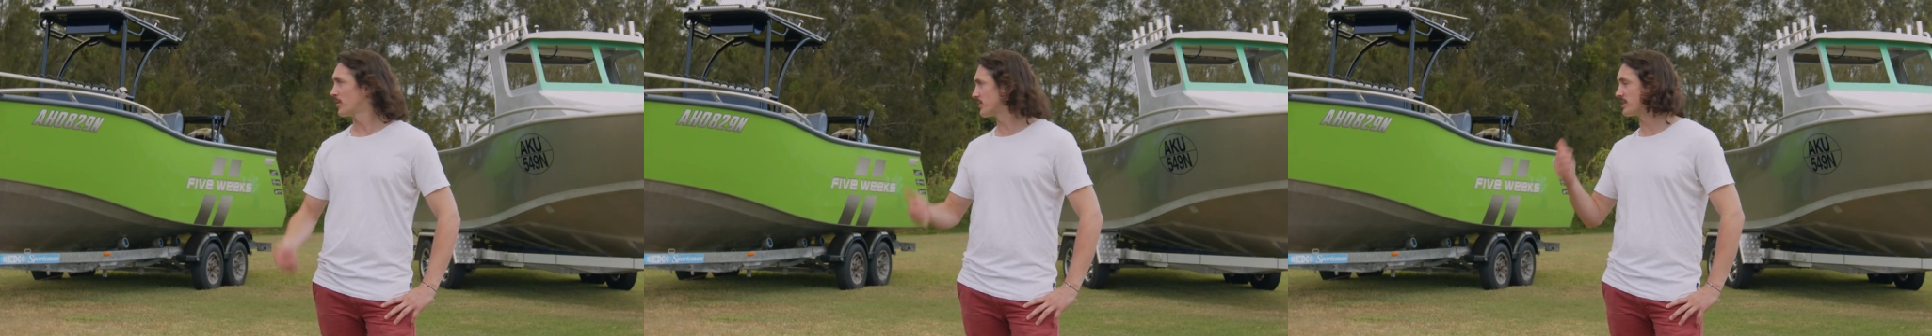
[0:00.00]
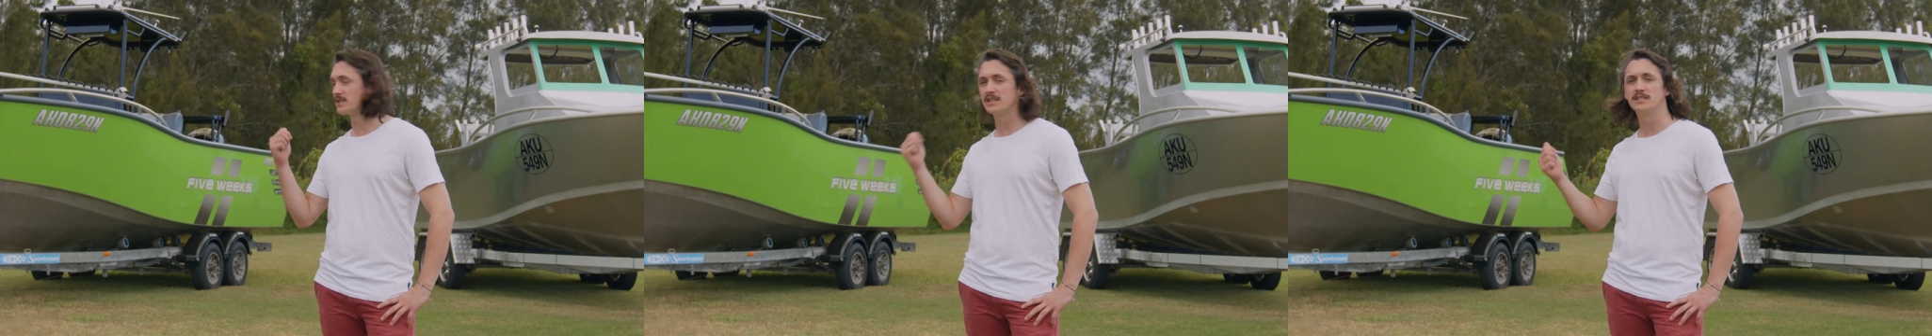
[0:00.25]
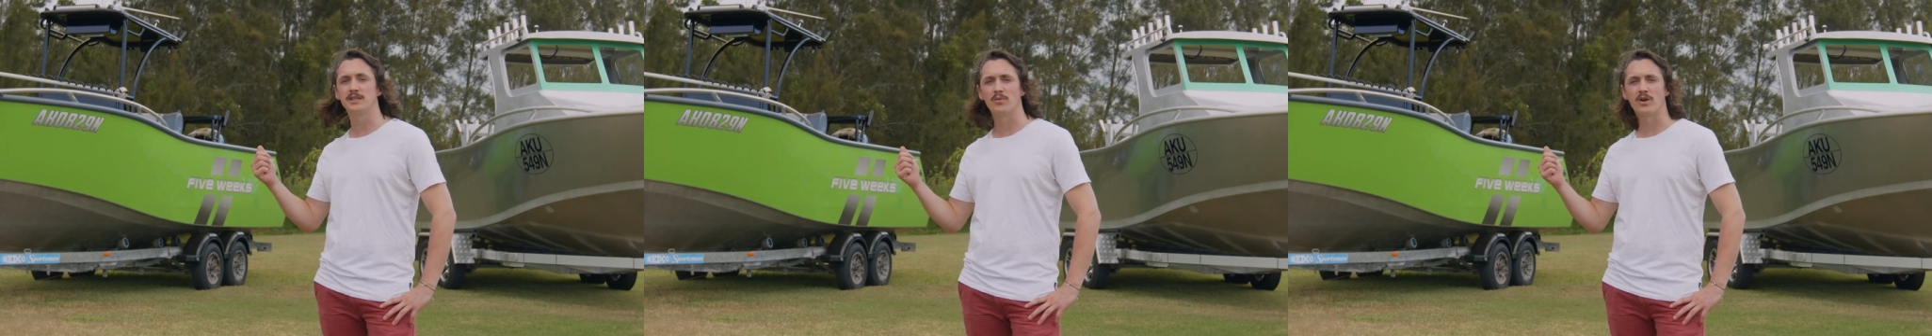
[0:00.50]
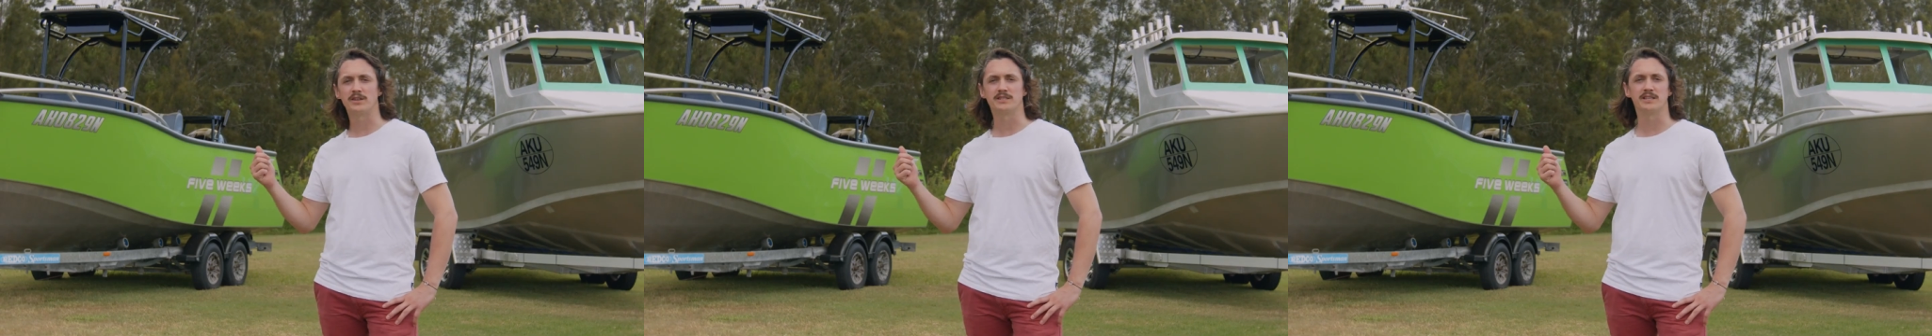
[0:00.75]
Got the
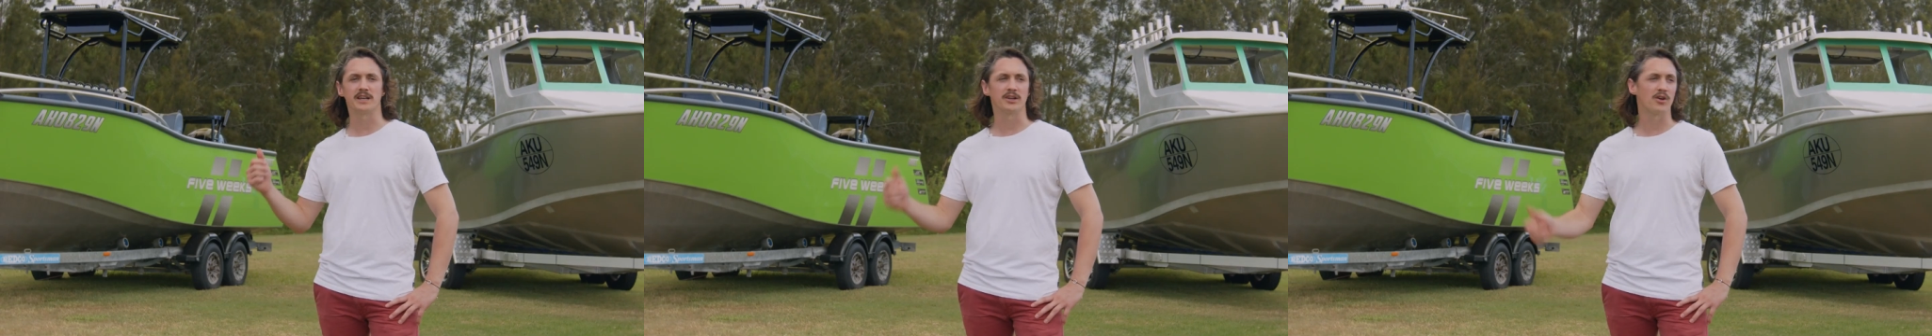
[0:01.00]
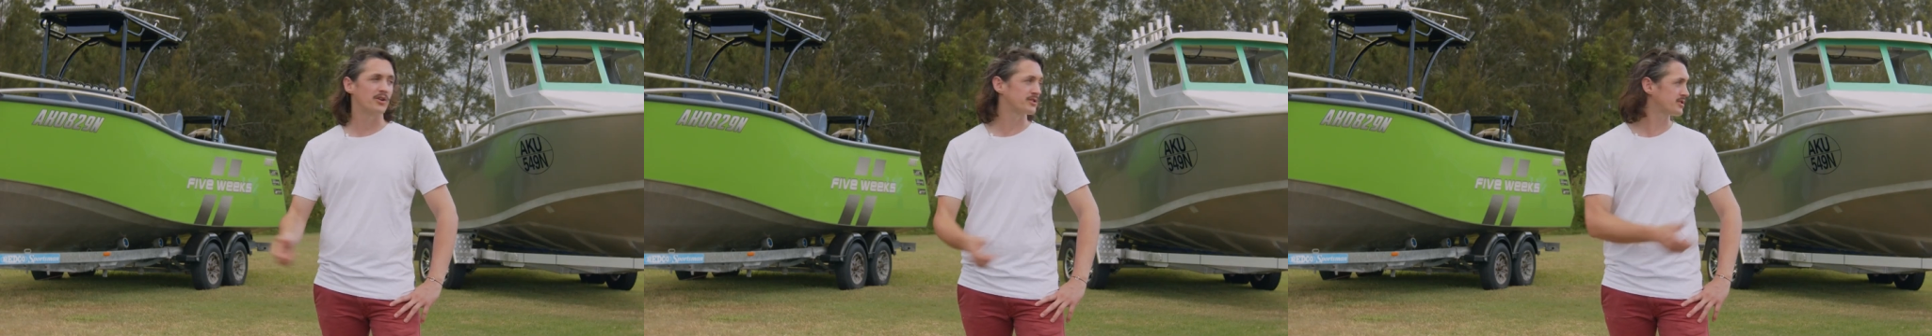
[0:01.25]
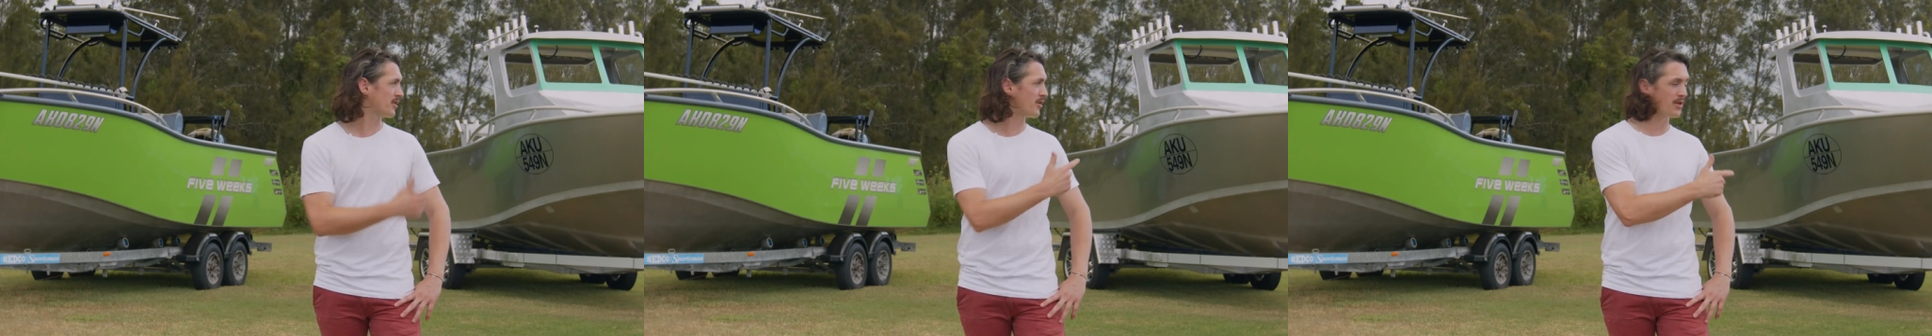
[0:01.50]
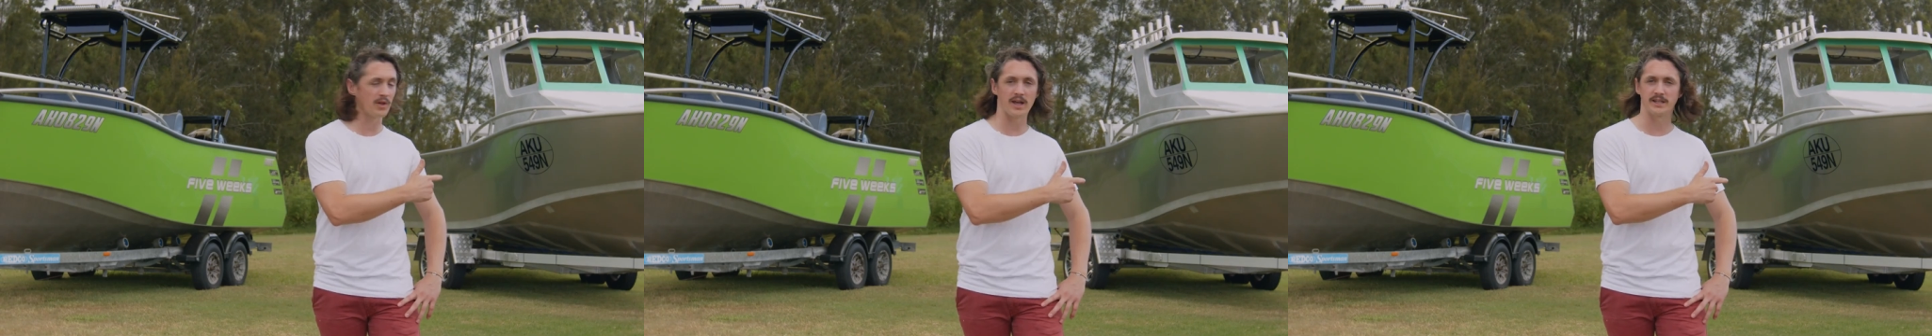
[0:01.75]
61 center
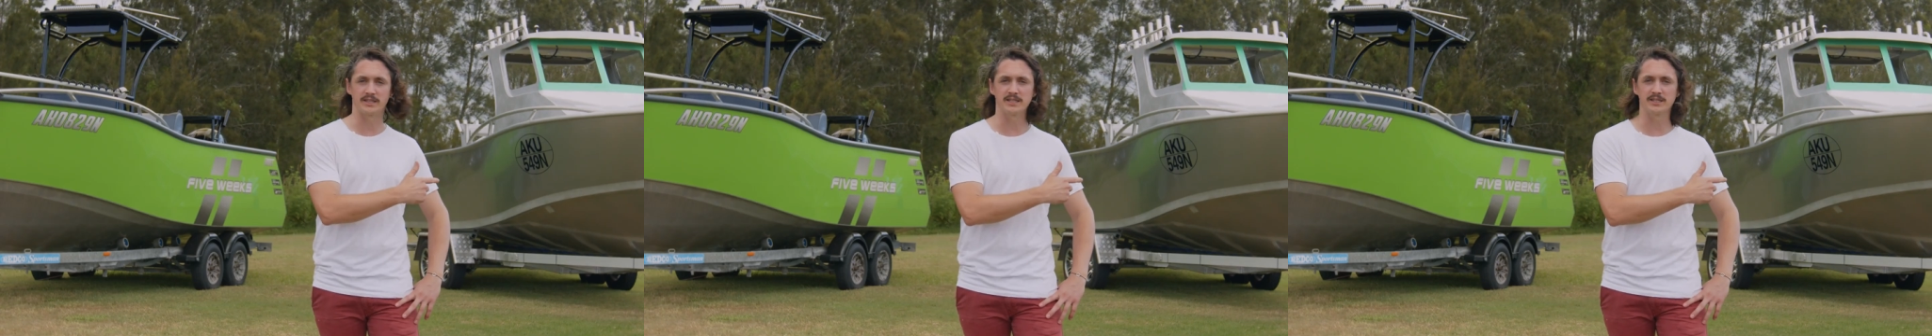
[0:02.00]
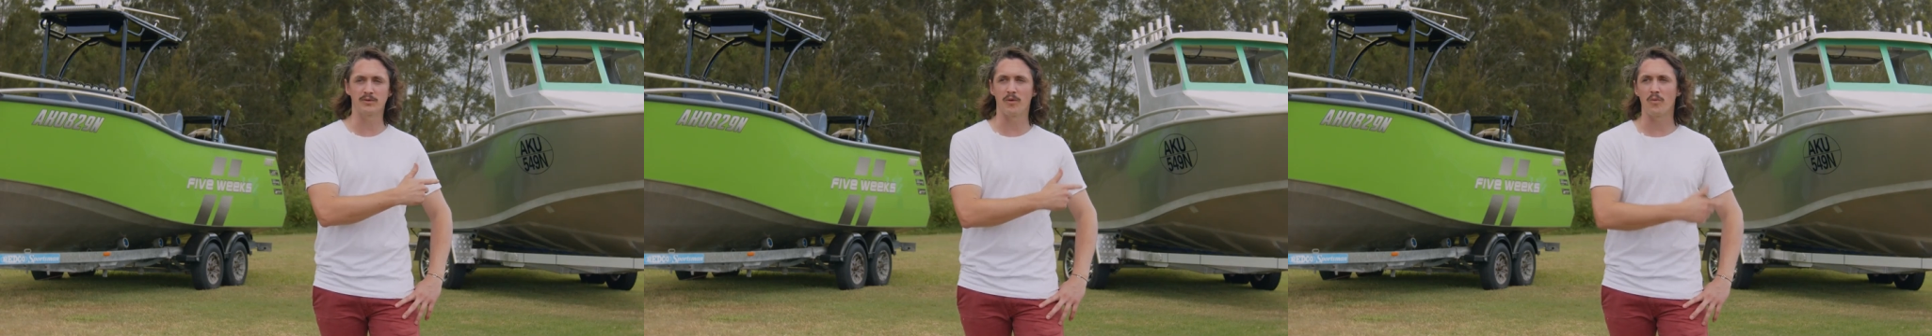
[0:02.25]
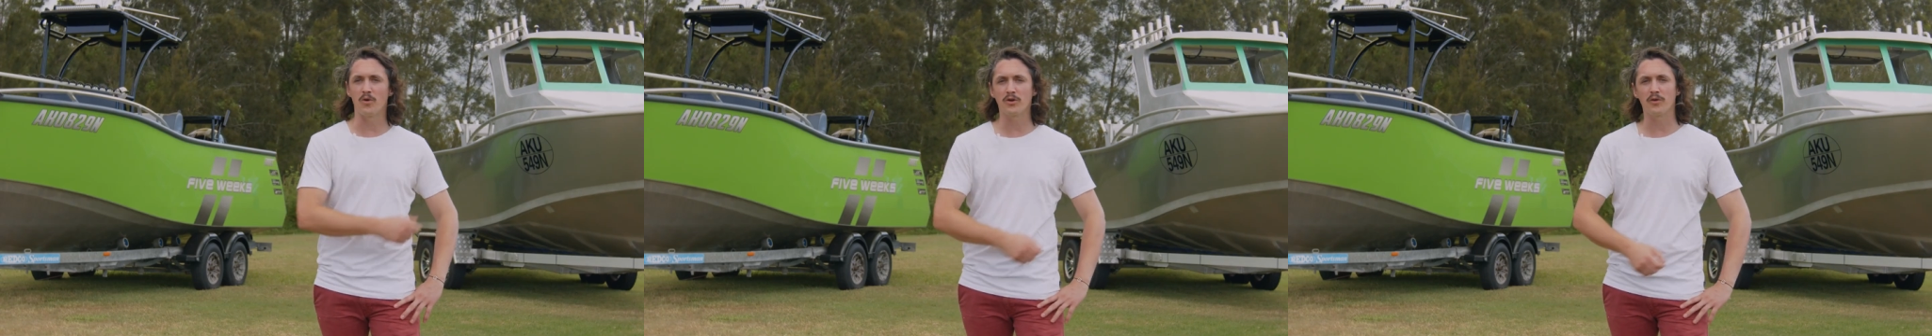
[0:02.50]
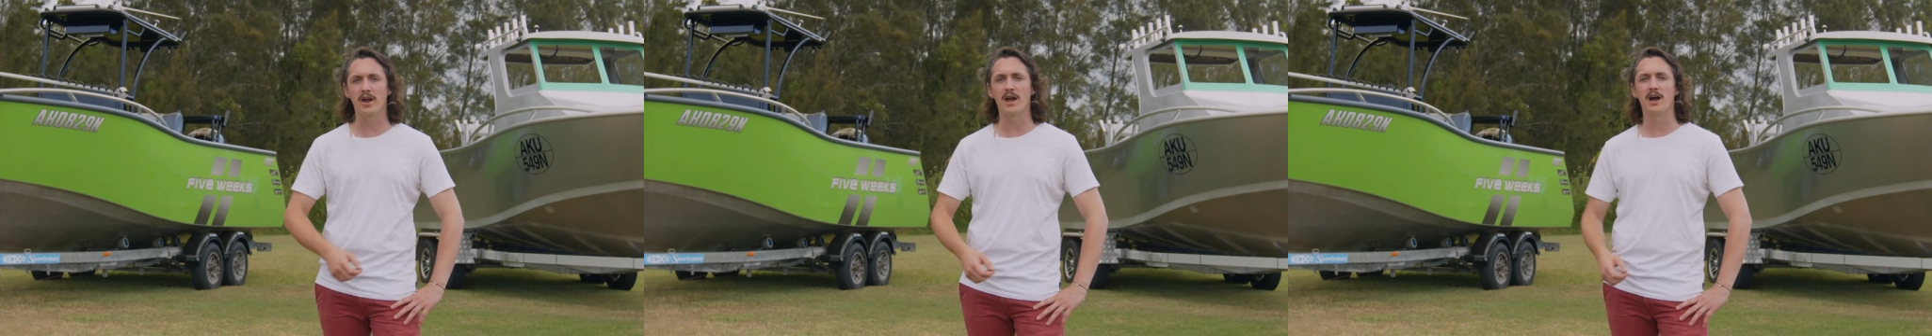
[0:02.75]
console and 61
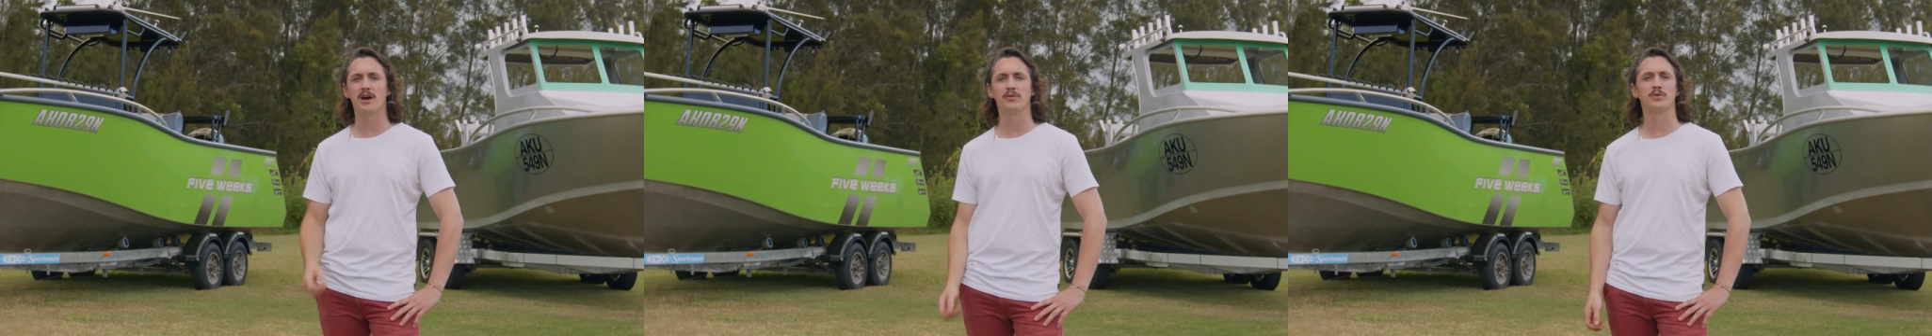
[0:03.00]
walk around.